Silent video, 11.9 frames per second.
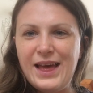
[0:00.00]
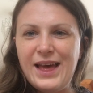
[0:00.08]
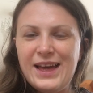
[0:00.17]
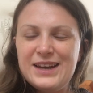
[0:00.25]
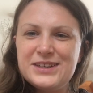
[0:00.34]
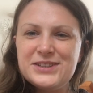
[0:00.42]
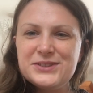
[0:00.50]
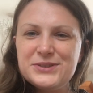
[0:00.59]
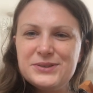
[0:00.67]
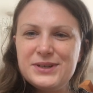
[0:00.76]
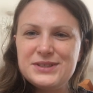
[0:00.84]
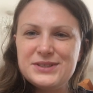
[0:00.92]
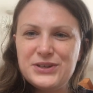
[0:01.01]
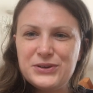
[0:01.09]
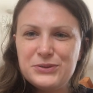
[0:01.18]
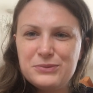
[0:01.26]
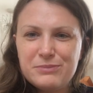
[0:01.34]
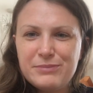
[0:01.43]
Hello,
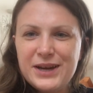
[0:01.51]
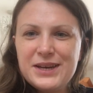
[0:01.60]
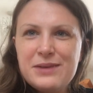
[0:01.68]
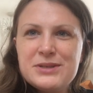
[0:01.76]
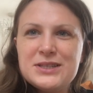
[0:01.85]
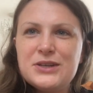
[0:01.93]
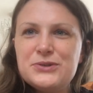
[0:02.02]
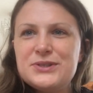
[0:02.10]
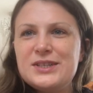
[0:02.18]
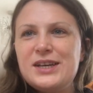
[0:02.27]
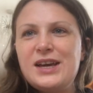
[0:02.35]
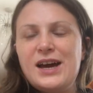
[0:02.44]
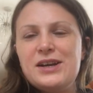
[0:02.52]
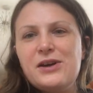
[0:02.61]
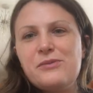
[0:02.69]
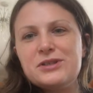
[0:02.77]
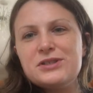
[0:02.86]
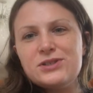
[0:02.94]
so my name is Lucy and
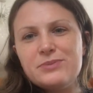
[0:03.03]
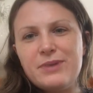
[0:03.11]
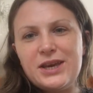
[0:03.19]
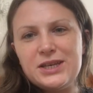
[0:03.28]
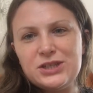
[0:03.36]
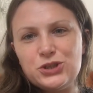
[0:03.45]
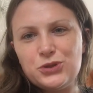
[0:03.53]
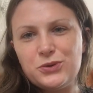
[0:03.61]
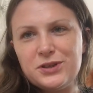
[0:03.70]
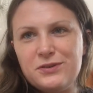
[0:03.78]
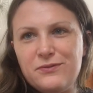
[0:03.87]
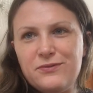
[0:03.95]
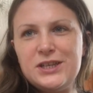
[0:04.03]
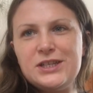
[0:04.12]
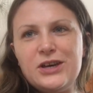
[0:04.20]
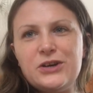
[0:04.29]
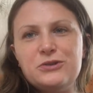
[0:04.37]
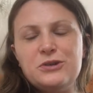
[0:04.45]
I wanted to make a short
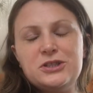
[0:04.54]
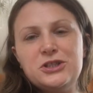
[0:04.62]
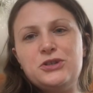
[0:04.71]
video